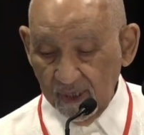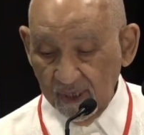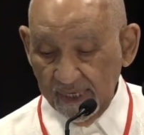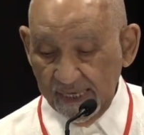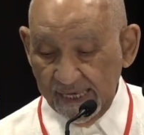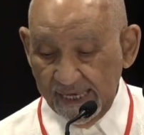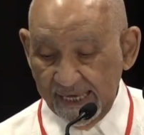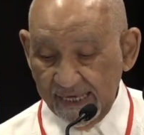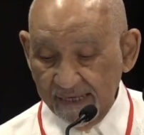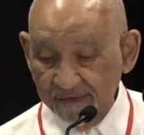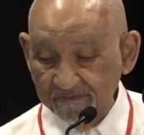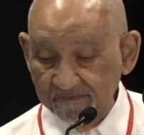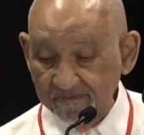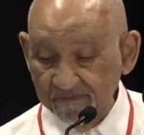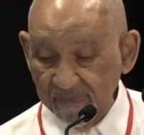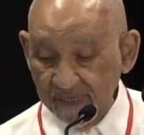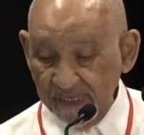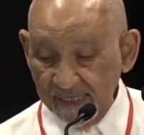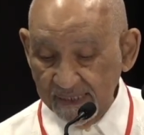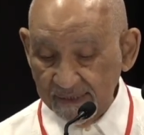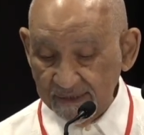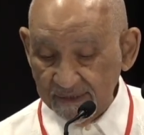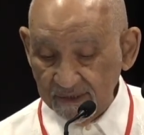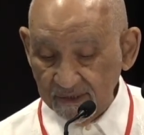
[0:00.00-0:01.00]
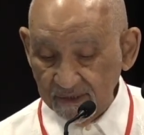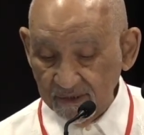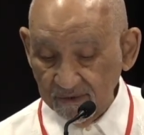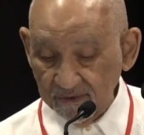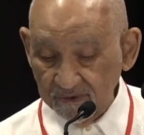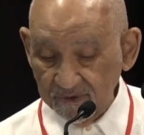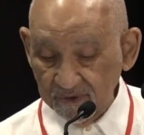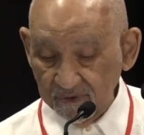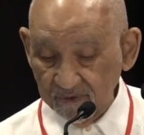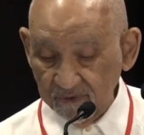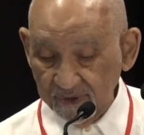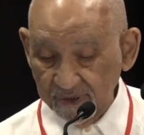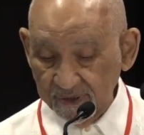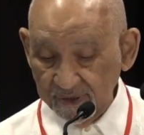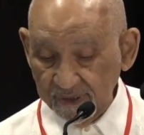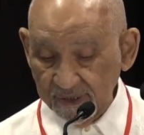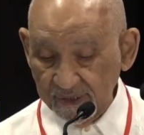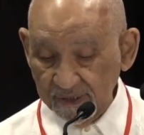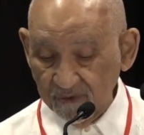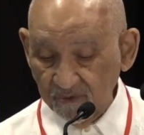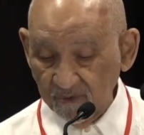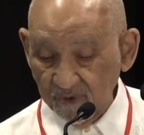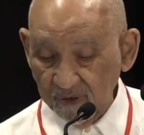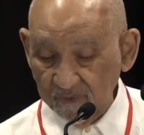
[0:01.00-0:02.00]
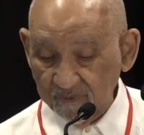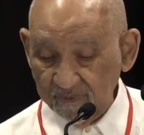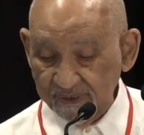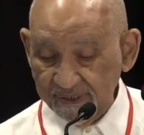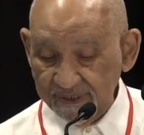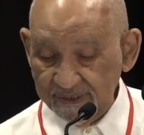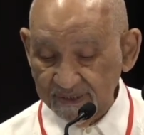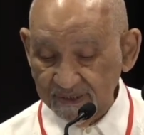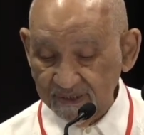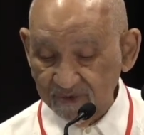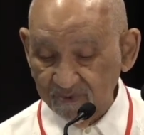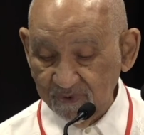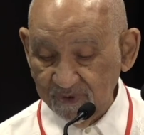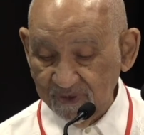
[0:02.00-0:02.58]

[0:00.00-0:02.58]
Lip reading: and must go to work in the workplaces